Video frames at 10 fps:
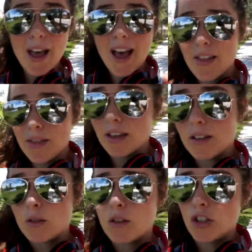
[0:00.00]
at
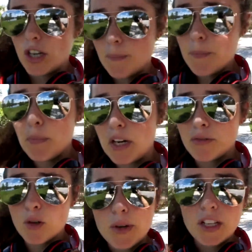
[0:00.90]
this gym, but if
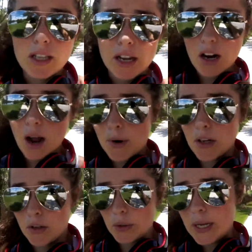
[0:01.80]
nobody's there, I'm going to
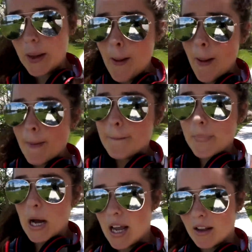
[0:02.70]
do it.
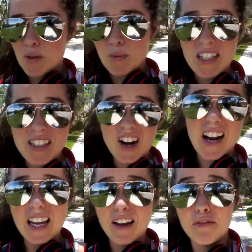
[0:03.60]
But if somebody's there, I
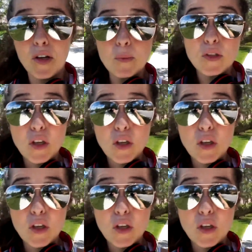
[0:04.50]
can't film. So